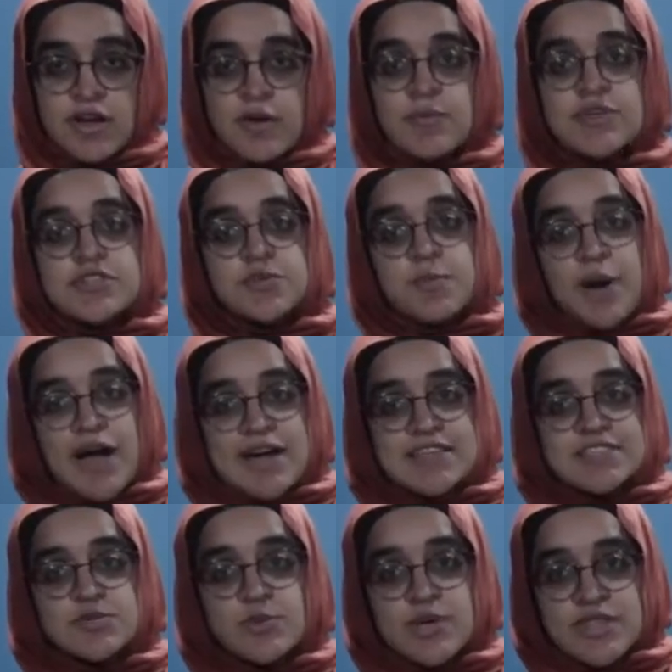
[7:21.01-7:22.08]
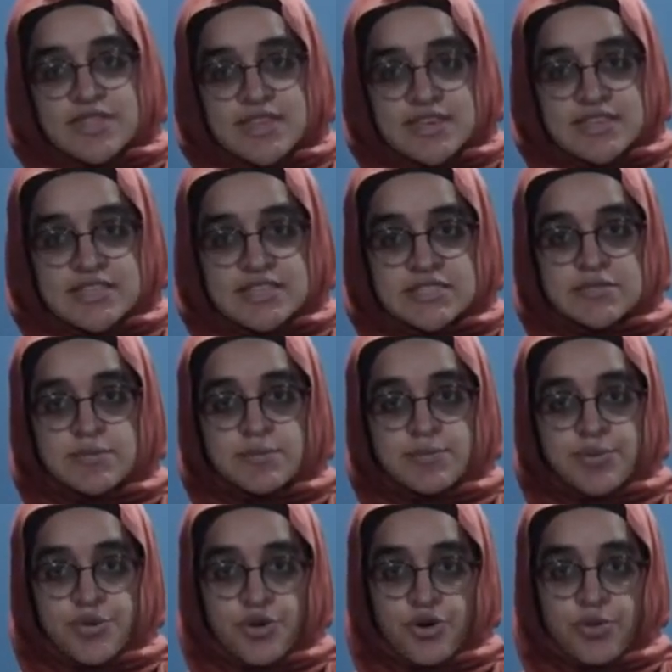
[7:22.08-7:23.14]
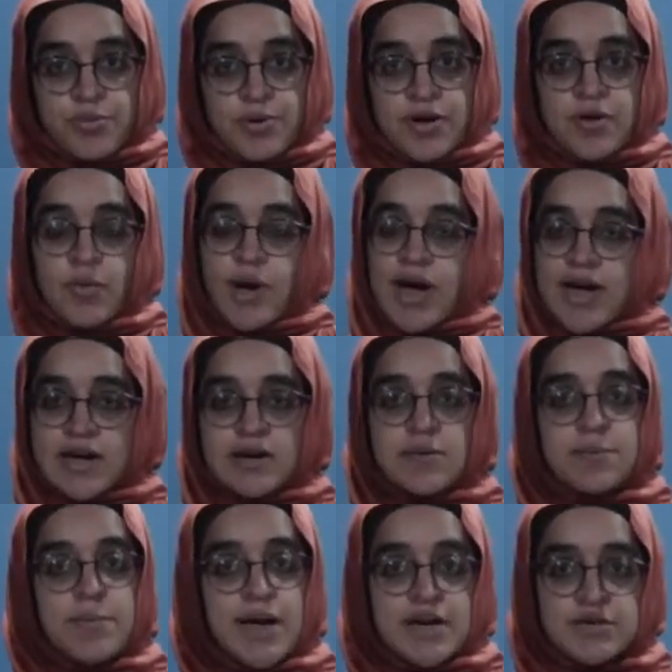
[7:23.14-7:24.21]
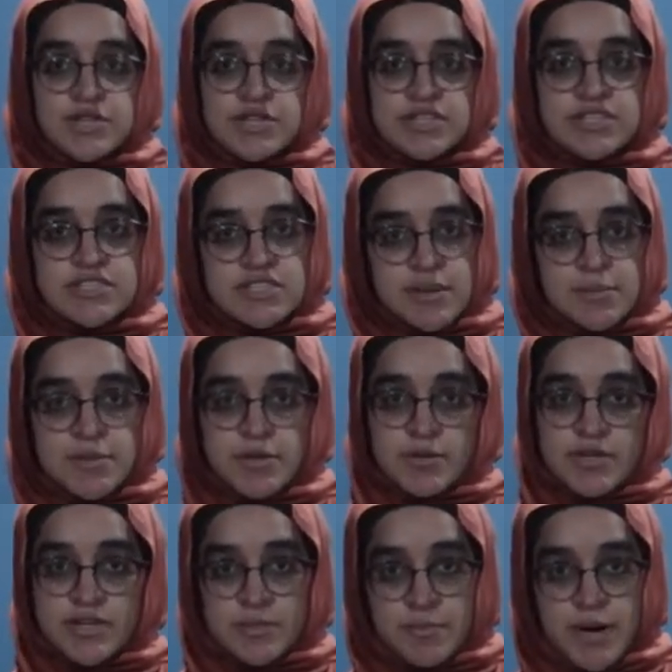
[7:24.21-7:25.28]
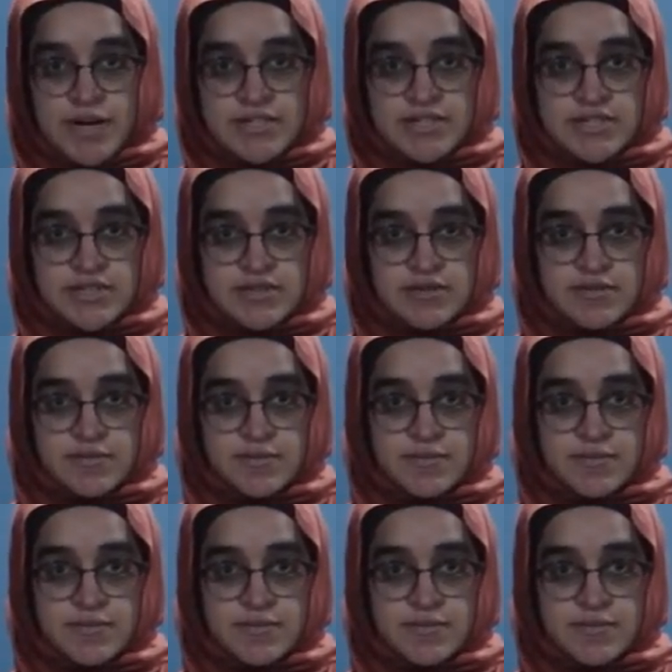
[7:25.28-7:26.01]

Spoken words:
which binds with this probe via biotin streptavidin binding.